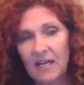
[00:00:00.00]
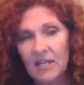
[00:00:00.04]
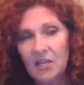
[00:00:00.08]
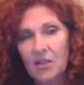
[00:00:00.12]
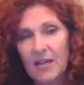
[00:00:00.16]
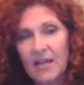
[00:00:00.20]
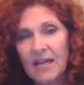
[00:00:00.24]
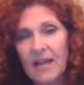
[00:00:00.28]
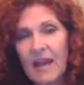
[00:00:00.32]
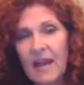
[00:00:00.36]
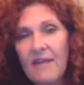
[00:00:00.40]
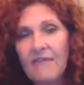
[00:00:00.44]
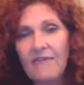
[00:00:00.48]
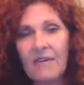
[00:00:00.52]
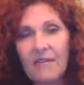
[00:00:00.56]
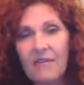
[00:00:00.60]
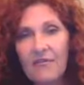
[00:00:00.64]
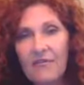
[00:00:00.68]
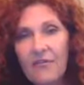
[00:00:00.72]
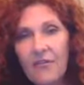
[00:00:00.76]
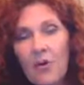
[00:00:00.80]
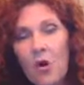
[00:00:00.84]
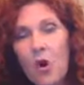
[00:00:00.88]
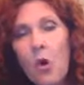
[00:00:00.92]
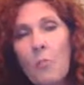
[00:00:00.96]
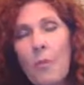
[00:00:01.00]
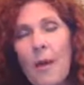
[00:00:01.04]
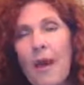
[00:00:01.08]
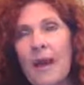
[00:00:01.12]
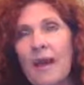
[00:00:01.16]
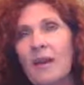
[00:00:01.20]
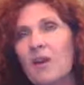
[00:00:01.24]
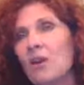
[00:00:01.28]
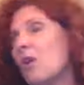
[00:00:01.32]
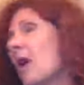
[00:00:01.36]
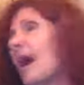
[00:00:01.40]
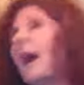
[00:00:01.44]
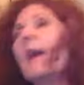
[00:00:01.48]
You can have the full
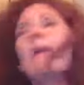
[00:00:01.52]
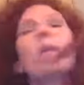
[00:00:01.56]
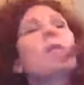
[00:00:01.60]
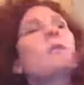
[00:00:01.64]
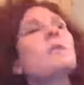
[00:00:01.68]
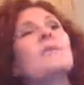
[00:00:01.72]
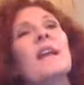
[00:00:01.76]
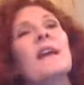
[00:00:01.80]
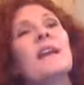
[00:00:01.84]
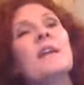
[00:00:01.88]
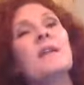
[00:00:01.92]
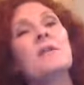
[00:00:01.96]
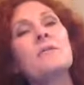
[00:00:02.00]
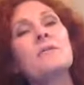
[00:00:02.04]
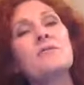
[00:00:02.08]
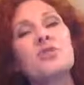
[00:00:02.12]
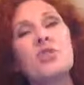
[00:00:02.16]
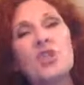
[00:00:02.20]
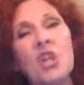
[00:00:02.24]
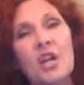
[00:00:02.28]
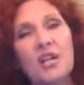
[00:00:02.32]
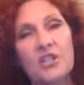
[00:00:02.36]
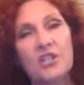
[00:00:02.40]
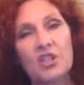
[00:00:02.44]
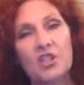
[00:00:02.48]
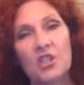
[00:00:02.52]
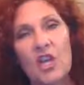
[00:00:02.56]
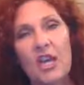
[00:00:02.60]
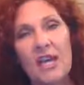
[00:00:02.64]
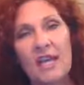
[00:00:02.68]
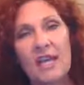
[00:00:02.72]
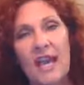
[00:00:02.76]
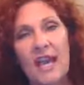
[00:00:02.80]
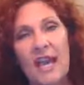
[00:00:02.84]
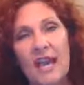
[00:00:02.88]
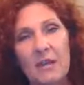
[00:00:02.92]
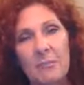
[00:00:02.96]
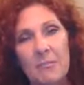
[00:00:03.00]
panel. I don't. They don't just
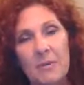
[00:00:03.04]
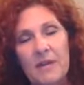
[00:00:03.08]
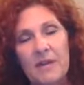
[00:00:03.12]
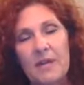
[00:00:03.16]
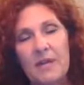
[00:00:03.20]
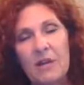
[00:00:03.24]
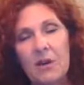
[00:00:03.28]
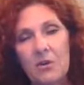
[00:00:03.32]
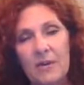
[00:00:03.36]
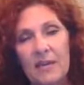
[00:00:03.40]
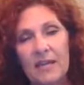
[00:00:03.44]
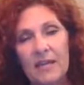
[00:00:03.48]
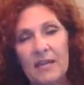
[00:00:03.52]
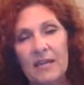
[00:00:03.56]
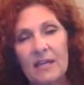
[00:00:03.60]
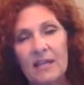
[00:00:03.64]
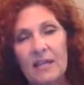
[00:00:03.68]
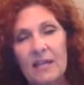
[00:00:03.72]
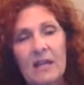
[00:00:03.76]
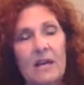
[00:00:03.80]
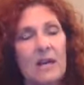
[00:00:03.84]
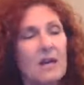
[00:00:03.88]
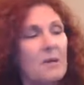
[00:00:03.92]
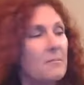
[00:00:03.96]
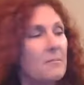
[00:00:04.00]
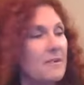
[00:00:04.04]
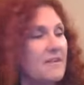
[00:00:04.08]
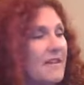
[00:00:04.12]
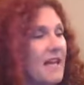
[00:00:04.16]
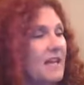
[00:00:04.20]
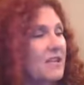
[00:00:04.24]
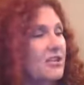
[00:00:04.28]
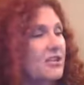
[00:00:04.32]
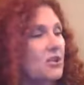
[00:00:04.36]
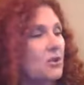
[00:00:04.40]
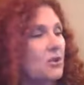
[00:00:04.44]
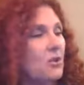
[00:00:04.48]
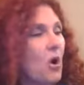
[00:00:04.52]
check APOE, but
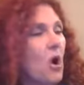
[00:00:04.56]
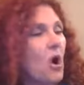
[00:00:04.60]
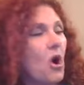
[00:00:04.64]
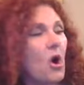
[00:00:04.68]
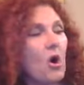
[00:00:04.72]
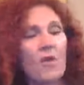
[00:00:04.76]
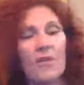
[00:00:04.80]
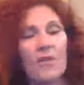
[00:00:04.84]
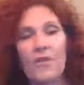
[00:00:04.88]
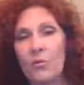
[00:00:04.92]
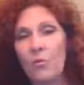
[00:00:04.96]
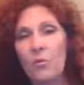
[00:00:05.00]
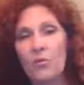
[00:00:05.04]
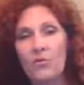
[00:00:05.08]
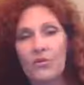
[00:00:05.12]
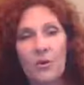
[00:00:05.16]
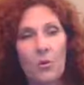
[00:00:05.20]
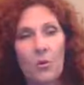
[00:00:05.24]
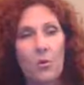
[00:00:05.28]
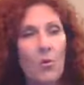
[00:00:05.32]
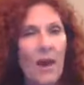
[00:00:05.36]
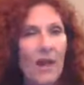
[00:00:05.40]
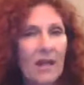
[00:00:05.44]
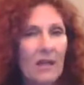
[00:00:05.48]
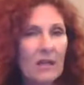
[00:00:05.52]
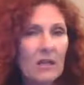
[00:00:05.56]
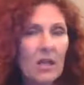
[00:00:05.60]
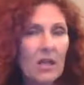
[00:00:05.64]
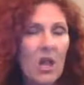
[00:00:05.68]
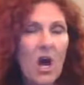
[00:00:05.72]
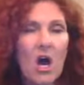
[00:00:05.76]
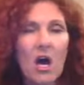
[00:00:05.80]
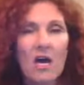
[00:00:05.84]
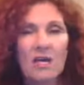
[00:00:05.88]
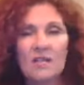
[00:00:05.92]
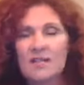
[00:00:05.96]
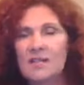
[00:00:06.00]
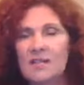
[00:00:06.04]
they do all the the weight
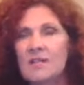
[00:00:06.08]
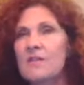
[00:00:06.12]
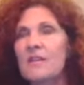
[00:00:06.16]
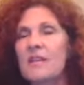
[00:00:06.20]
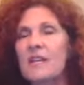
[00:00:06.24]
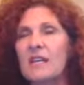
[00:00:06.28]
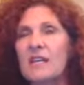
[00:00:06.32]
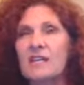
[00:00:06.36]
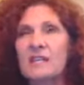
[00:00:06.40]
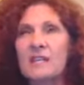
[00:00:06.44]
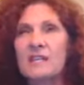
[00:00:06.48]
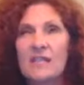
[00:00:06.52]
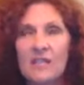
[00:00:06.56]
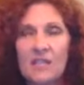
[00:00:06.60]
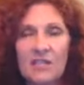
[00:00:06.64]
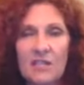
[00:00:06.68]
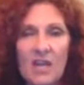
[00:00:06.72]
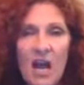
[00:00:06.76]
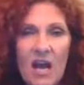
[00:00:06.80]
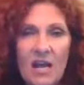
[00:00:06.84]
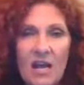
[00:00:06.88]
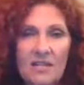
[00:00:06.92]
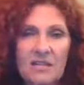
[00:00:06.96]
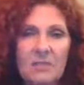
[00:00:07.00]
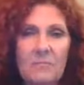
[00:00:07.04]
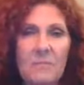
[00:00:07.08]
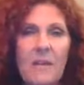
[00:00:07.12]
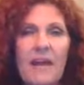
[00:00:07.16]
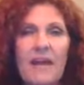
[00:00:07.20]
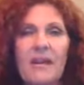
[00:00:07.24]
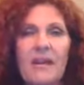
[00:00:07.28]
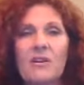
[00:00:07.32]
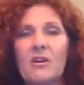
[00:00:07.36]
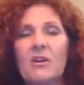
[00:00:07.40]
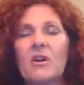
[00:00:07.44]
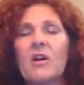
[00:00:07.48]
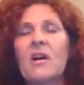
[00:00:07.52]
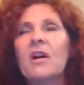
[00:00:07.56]
loss, the detox
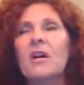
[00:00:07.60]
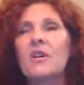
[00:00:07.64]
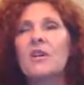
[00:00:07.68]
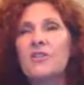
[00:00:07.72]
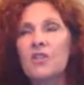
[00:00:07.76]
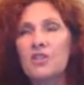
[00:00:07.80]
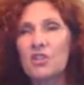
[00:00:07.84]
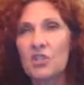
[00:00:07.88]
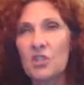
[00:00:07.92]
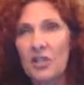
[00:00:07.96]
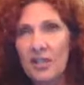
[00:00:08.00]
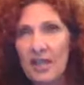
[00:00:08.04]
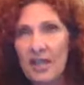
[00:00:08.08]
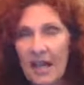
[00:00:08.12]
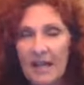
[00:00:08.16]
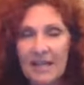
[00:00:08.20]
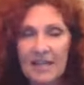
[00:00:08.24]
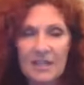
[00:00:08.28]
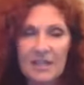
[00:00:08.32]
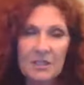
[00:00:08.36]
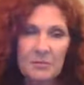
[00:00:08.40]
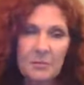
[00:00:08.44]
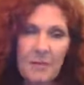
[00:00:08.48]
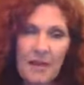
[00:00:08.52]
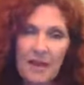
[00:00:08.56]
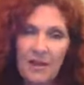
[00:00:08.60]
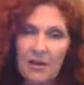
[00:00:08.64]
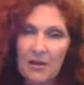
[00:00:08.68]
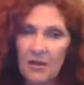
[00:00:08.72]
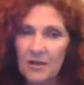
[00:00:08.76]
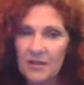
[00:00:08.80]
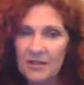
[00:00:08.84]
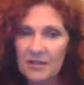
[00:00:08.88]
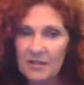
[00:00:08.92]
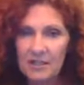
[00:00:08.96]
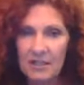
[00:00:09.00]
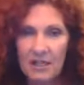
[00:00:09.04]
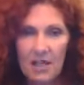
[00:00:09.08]
panel, the genetics panel.
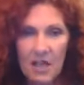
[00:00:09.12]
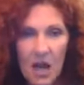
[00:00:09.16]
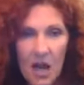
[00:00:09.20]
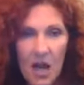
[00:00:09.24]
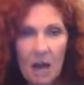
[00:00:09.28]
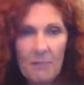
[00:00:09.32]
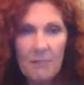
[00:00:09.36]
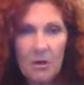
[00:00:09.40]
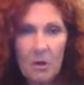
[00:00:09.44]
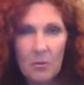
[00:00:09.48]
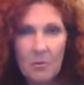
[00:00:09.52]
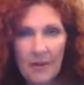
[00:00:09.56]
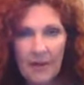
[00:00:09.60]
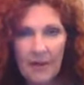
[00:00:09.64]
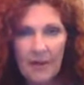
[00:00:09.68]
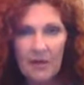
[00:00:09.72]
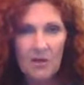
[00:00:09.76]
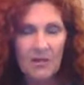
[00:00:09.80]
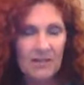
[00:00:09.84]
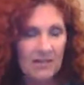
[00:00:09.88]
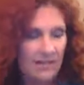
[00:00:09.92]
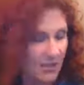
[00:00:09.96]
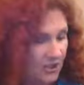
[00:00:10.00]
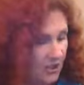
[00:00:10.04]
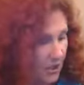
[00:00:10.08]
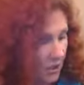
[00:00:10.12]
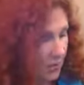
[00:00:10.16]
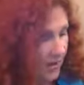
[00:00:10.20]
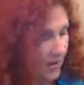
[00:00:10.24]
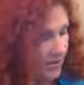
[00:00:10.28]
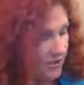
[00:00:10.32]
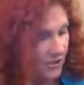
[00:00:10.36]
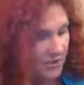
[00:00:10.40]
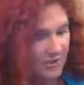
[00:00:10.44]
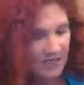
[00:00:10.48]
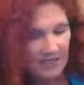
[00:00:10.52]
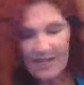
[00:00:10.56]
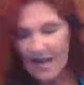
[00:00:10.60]
It's a combo panel. It's two
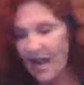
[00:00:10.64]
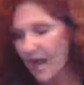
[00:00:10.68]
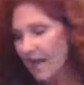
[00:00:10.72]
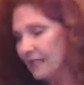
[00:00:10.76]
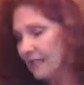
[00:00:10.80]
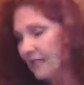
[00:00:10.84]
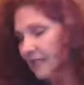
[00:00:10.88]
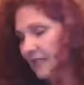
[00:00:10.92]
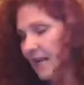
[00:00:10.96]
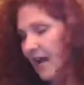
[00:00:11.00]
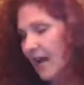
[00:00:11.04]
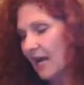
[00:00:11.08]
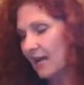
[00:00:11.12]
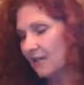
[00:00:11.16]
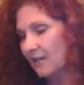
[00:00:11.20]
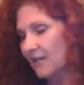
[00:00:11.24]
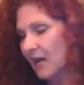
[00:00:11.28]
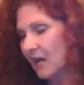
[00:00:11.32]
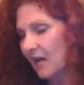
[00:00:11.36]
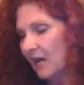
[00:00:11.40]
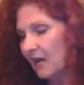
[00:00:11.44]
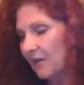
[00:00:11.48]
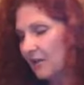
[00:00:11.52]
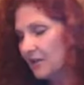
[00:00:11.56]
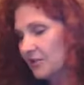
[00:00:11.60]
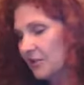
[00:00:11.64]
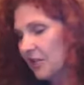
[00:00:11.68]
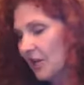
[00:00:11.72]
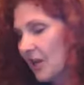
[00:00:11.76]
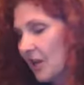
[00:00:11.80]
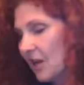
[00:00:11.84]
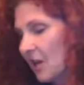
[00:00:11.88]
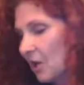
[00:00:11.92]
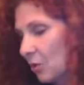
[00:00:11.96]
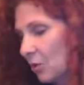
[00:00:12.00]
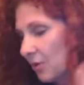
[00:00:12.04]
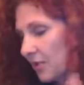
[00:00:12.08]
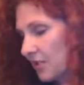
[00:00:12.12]
hundred and ninety nine dollars,
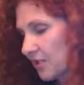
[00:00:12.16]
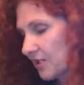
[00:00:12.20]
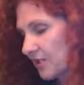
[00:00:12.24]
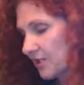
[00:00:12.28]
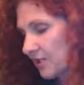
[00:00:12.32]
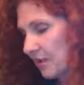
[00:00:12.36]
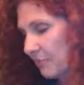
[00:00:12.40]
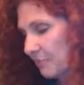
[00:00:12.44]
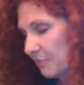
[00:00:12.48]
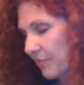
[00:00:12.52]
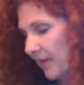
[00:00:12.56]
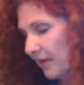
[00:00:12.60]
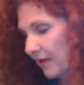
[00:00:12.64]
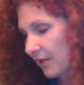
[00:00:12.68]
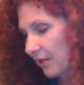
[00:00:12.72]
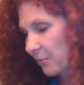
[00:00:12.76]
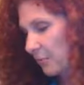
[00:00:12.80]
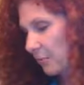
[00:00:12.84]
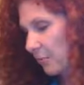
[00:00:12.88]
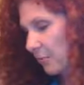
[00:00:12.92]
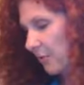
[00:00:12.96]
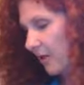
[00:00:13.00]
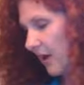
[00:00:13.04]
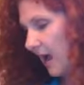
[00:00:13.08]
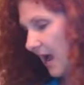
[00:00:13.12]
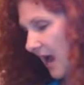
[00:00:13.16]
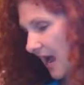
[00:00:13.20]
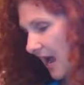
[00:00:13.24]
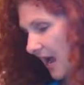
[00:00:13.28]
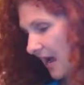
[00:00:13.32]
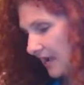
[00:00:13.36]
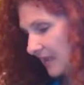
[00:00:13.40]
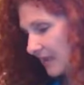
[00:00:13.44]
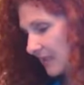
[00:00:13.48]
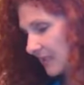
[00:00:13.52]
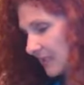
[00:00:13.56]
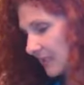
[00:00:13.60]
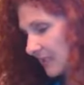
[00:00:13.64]
which is a better
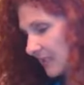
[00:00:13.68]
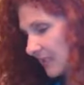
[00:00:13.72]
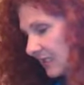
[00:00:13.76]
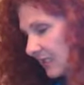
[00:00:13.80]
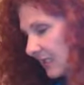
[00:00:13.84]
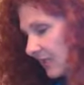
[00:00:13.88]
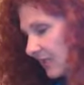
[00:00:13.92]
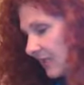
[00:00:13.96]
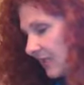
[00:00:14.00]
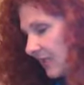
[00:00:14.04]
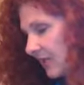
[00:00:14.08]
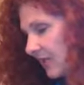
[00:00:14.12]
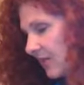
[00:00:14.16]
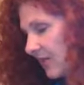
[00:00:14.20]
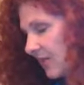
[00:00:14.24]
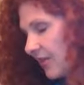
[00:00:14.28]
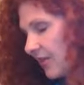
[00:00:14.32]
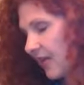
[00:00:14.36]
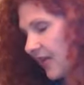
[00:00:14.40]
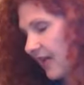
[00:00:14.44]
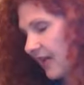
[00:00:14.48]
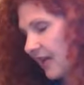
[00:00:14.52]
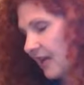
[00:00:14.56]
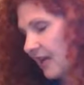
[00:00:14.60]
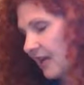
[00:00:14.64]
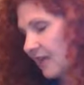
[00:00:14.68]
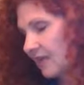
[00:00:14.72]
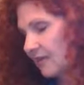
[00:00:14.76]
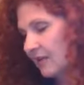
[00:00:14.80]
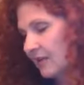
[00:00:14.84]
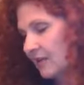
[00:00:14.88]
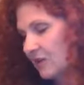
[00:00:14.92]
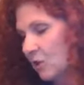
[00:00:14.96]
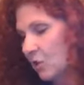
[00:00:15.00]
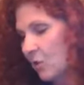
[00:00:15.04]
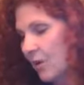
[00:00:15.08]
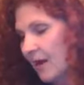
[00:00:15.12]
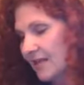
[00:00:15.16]
price than
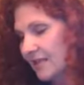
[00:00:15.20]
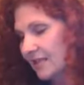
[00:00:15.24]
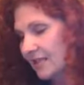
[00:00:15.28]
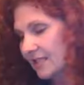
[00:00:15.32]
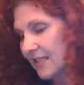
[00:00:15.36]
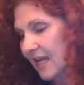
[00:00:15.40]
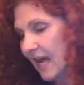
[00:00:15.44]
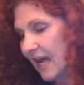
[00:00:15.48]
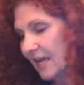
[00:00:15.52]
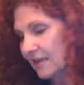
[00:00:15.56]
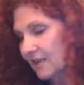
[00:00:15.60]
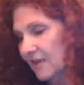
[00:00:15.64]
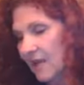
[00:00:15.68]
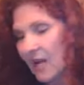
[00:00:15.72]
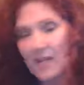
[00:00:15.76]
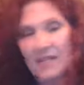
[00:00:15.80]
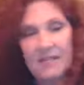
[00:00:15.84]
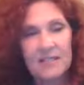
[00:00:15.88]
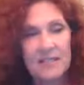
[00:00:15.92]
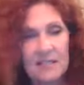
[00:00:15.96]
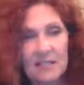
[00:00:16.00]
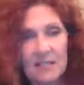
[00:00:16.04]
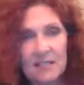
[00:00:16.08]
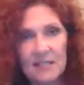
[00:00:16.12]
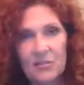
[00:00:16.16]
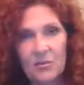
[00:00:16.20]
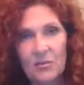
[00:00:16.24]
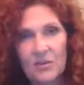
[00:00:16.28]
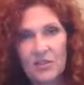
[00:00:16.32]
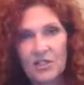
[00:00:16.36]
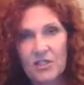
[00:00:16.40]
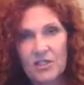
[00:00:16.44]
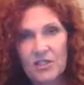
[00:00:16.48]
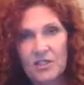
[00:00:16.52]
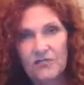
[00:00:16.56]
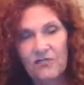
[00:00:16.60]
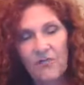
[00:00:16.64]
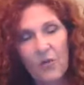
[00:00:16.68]
Quest Diagnostics,
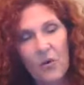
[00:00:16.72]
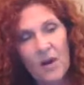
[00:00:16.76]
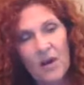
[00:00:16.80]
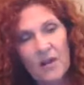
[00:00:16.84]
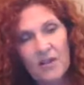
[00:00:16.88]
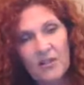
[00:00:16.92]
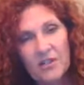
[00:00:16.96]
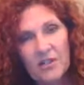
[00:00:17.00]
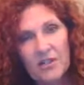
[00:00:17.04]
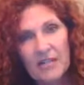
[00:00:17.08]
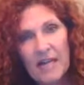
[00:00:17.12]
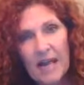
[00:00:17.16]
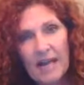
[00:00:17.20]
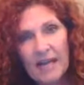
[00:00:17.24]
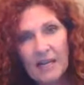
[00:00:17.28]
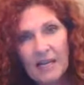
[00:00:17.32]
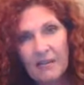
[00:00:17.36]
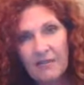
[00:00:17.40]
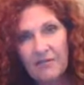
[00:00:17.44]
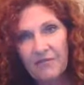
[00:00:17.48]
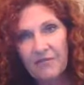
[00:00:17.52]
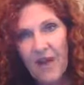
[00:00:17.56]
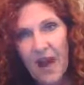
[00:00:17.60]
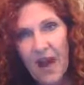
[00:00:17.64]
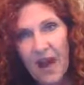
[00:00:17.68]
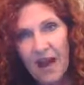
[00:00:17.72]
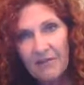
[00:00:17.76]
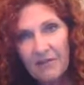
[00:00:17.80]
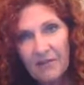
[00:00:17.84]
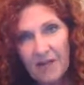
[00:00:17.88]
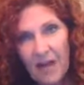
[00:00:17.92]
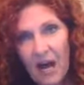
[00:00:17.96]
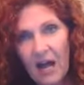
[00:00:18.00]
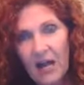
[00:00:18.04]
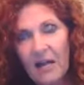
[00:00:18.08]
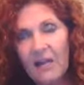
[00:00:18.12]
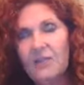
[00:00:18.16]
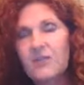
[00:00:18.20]
which is four hundred and eighty five
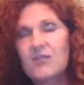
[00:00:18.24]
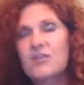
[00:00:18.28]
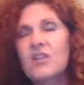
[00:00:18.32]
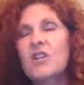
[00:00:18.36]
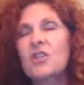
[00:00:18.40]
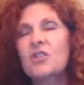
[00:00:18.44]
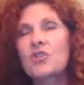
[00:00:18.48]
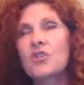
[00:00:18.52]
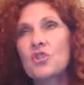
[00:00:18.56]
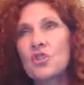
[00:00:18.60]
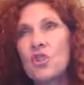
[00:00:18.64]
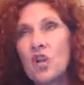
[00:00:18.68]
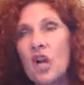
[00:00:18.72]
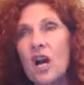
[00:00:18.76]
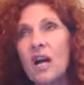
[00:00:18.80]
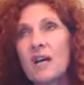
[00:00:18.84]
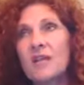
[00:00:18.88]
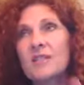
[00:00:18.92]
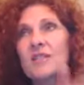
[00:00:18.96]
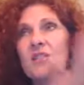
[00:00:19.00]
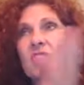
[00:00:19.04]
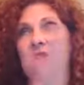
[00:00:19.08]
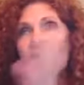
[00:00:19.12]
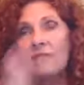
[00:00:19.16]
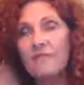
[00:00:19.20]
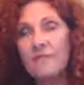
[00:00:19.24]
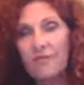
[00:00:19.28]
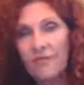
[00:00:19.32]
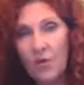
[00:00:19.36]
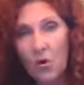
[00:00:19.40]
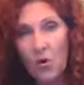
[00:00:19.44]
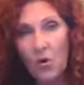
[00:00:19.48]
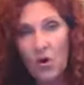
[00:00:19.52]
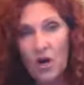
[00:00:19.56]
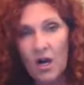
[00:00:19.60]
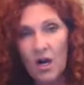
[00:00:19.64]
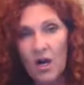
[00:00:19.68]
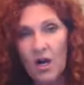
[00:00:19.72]
dollars just
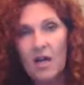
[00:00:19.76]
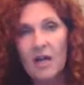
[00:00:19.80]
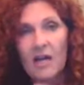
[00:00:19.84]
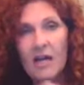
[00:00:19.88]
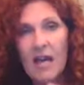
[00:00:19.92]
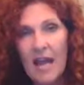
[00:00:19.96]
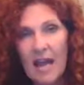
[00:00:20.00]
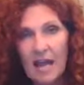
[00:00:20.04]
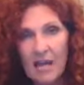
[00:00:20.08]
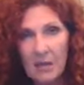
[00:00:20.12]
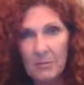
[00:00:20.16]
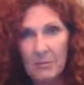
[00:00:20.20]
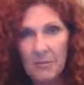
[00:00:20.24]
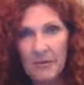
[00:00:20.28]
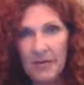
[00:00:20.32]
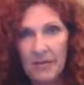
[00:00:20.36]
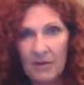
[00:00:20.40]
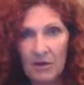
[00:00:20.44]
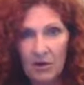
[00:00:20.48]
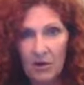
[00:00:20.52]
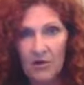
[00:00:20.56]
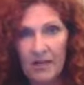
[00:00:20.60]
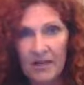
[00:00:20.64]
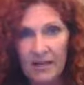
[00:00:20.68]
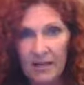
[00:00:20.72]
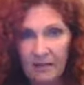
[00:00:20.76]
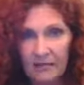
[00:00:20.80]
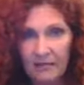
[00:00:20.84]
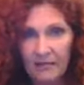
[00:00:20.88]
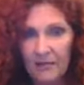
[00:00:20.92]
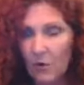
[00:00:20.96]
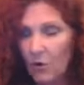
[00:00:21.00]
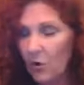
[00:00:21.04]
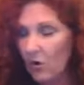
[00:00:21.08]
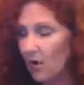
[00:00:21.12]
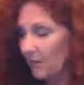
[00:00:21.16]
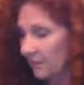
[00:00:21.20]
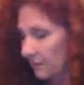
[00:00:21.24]
for APOE
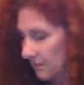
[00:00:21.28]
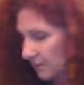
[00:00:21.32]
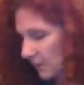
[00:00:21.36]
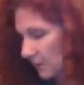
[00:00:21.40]
four.